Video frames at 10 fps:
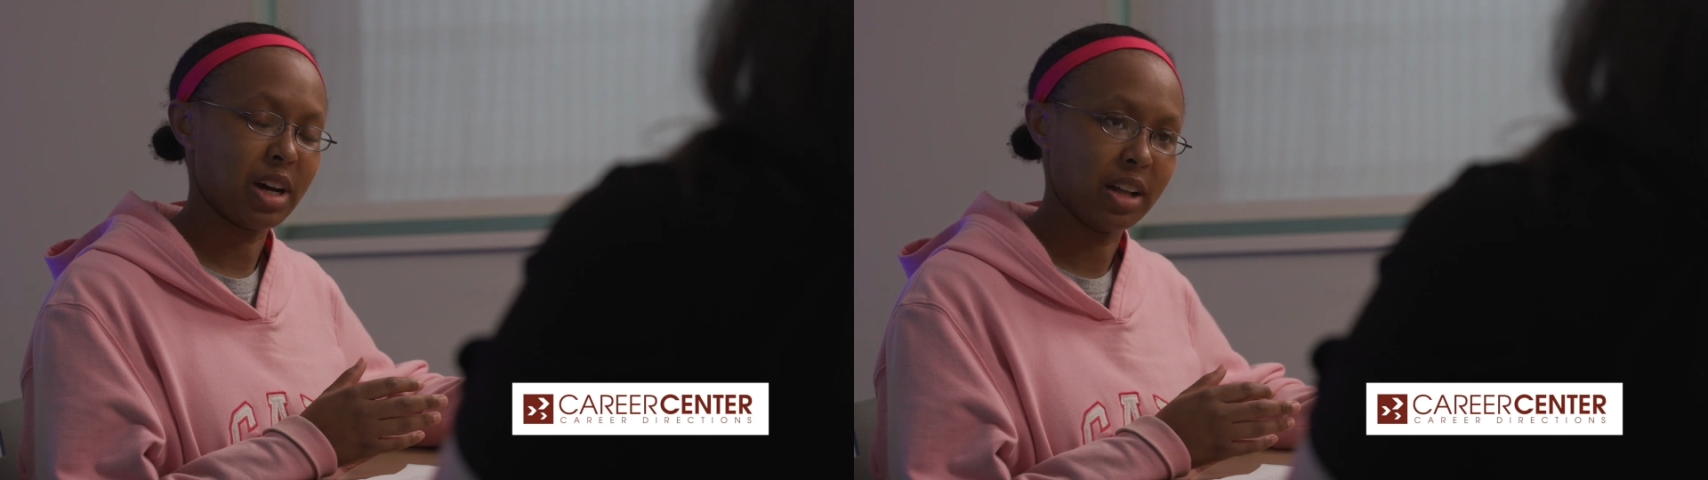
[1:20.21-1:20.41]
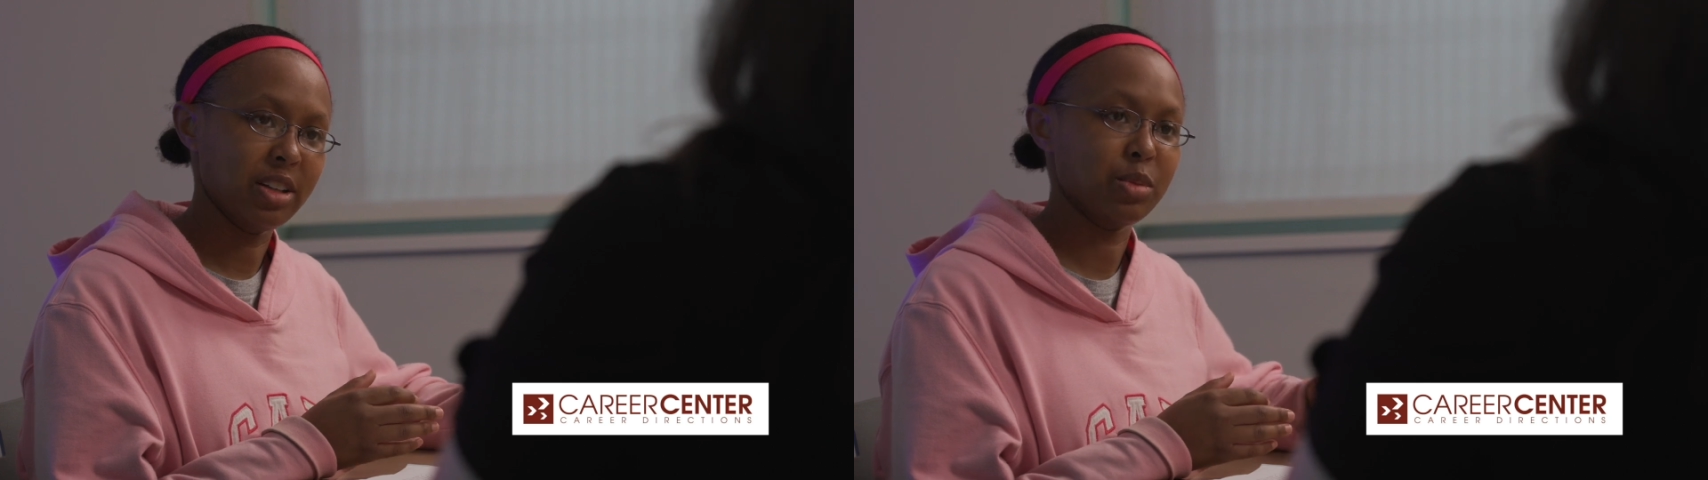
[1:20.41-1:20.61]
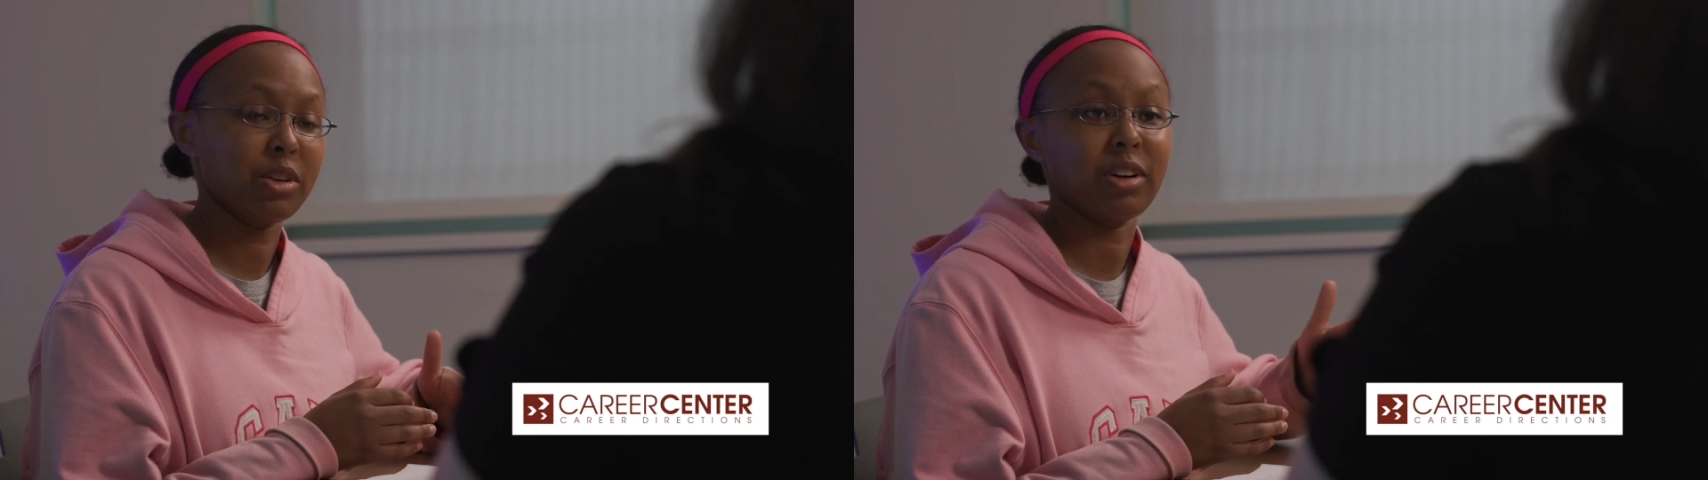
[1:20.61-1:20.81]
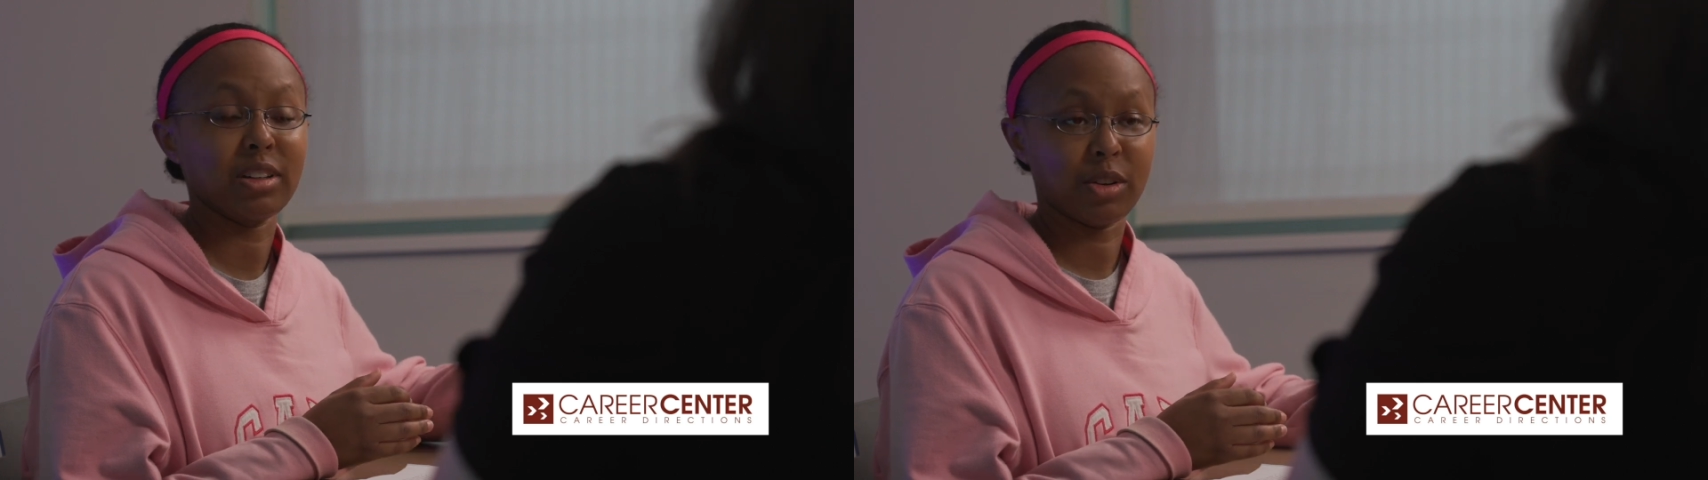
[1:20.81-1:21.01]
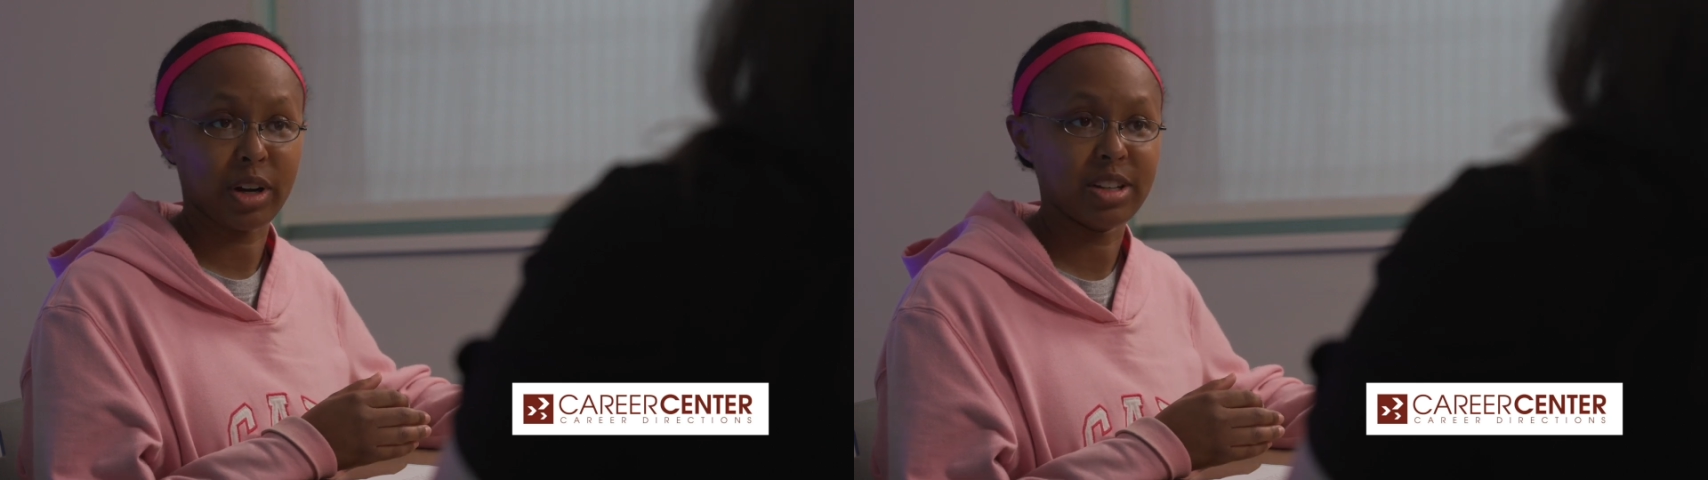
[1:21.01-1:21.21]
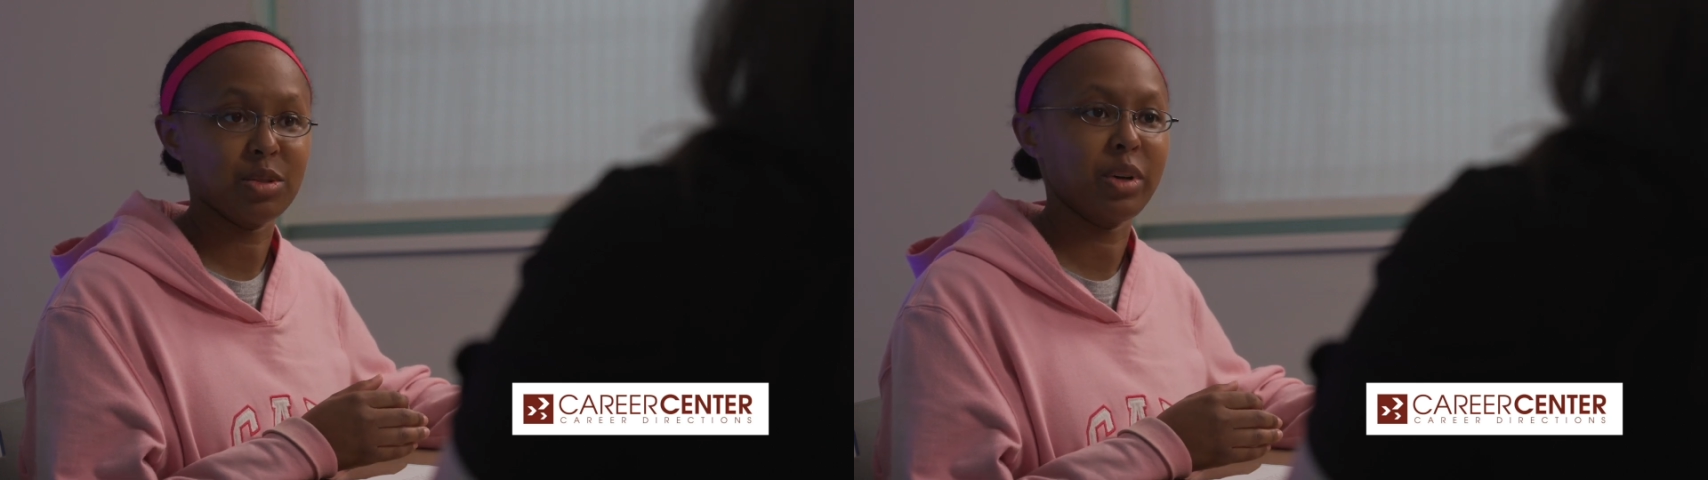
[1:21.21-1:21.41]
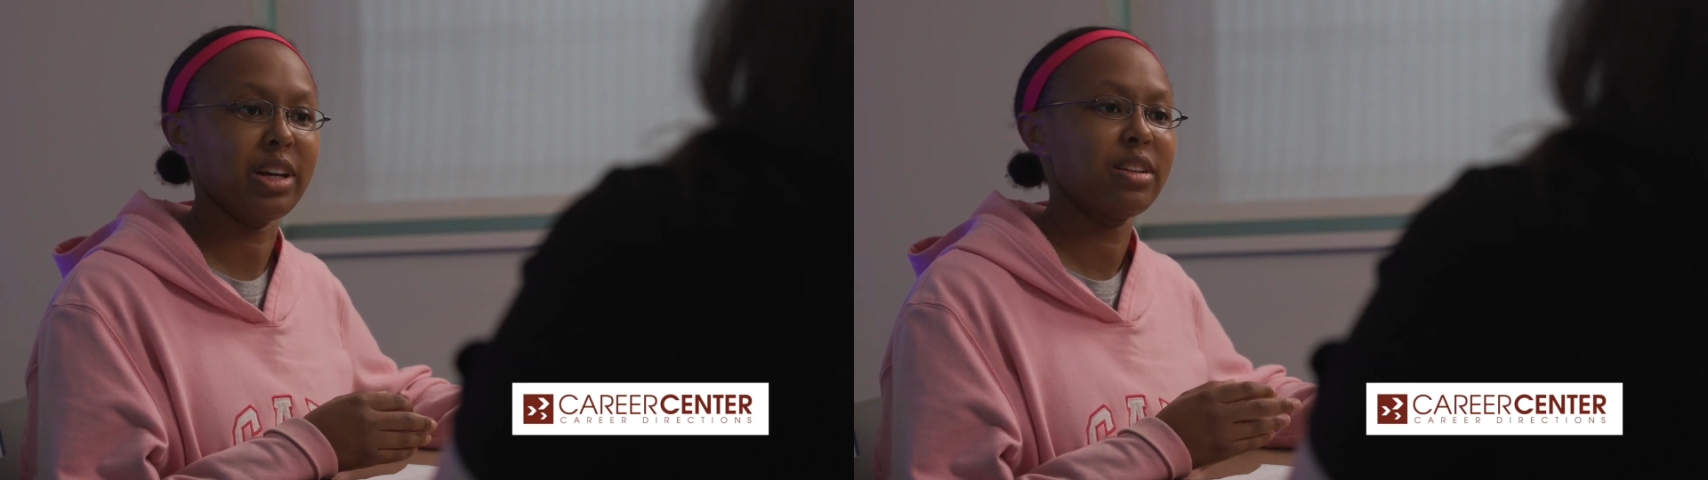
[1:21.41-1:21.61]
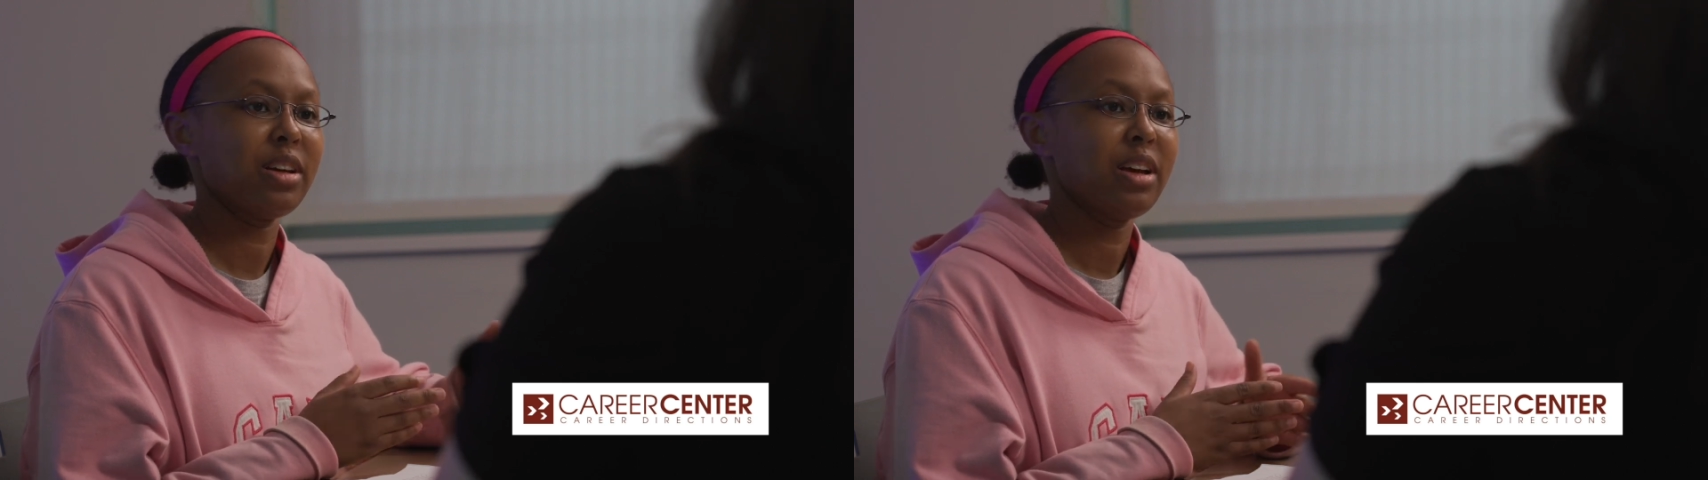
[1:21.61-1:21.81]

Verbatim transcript: college when I finally graduate.